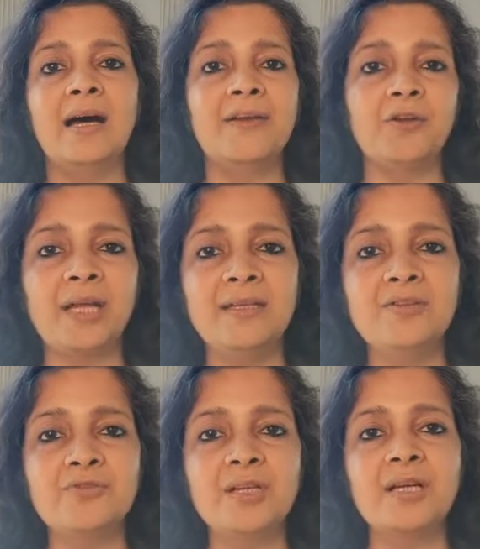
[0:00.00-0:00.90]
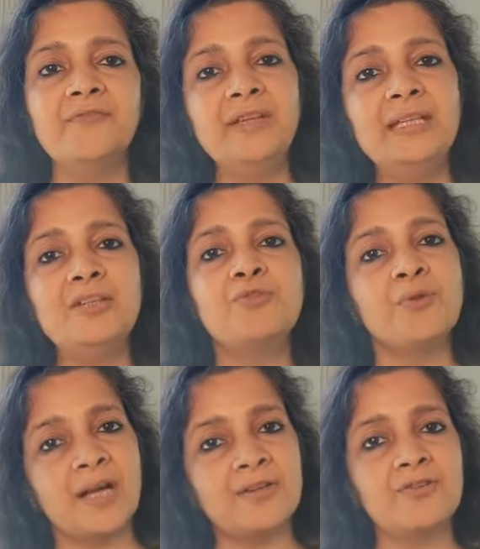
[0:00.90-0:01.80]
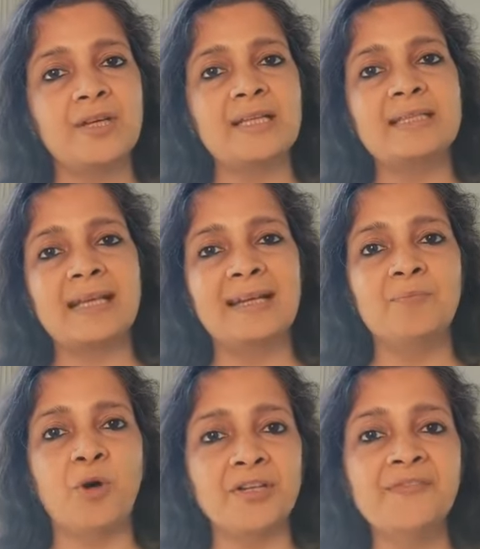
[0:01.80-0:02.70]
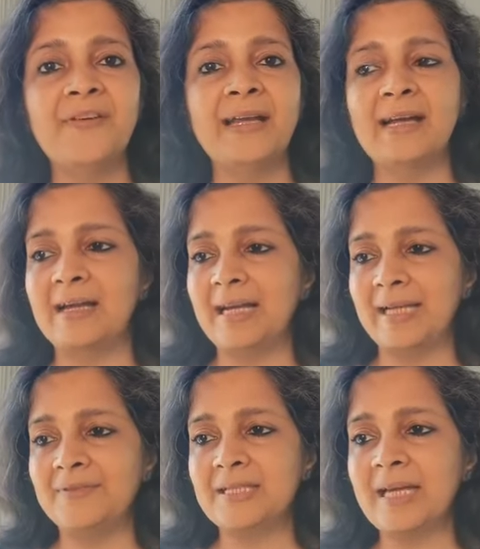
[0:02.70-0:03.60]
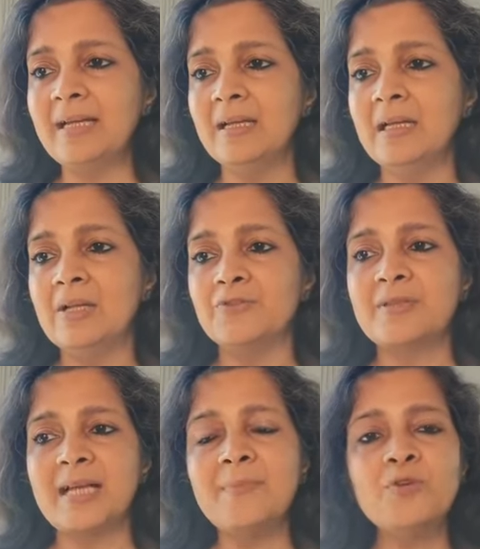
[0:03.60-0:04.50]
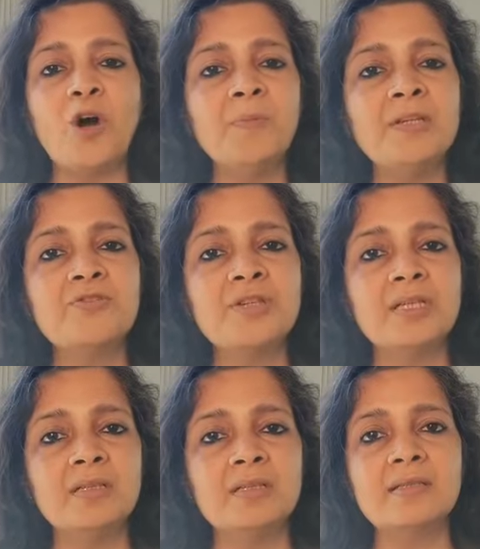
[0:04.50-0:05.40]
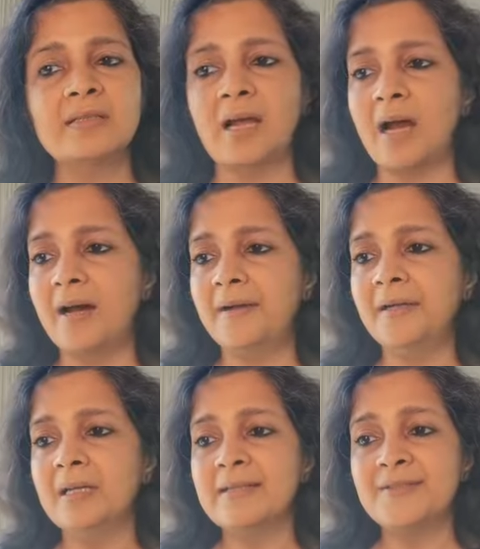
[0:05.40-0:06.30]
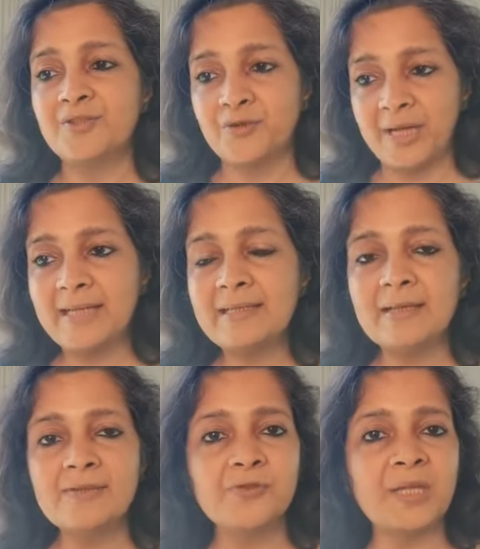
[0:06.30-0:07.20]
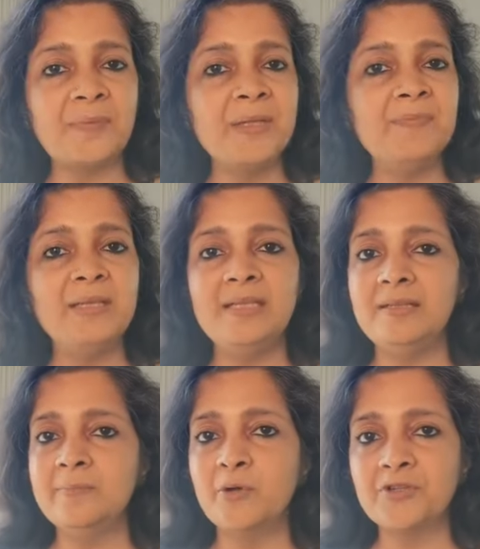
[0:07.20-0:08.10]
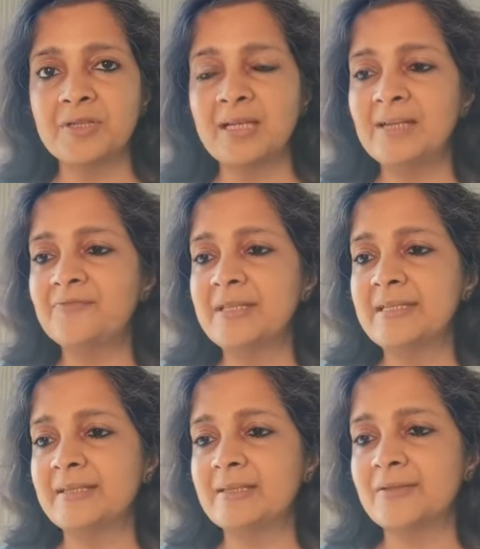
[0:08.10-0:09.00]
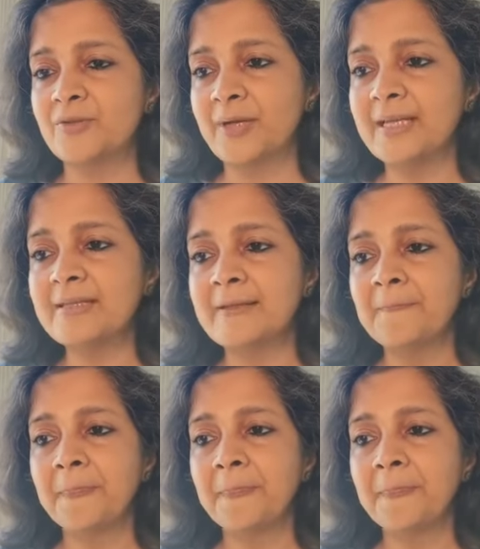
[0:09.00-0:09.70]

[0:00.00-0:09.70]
are not getting triggered, we need to address and modify our lifestyle. So some common triggers are stress, so that may be emotional and physical stress,